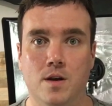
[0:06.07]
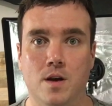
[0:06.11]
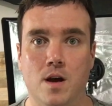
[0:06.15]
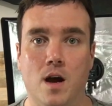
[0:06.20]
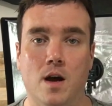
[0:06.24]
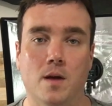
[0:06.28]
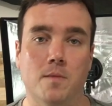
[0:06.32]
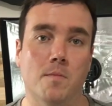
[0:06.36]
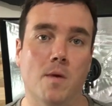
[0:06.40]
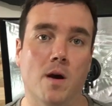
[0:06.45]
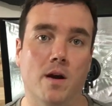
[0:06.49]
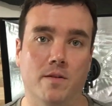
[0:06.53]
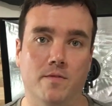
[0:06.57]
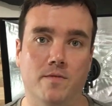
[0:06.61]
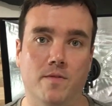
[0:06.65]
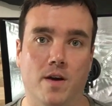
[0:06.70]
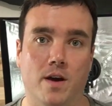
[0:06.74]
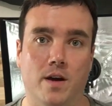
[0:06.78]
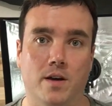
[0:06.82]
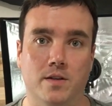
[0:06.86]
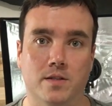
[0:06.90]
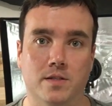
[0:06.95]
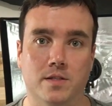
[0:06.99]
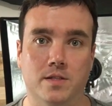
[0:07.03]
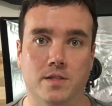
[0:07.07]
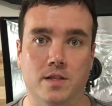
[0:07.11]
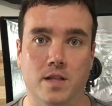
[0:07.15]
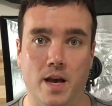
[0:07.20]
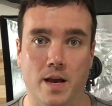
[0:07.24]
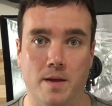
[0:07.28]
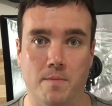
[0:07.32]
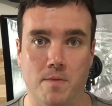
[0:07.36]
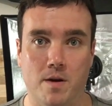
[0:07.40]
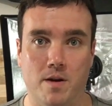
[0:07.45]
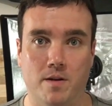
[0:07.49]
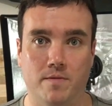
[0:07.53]
on modifiers,
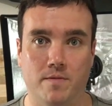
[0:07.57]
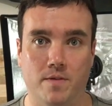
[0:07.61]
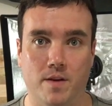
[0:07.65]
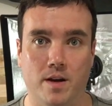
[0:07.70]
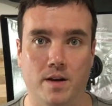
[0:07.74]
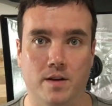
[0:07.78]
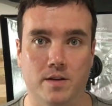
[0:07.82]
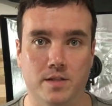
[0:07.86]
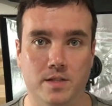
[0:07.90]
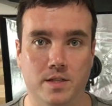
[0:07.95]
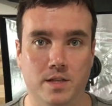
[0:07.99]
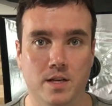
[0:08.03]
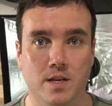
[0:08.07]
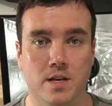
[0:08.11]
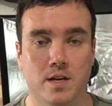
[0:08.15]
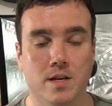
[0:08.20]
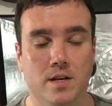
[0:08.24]
light modifiers.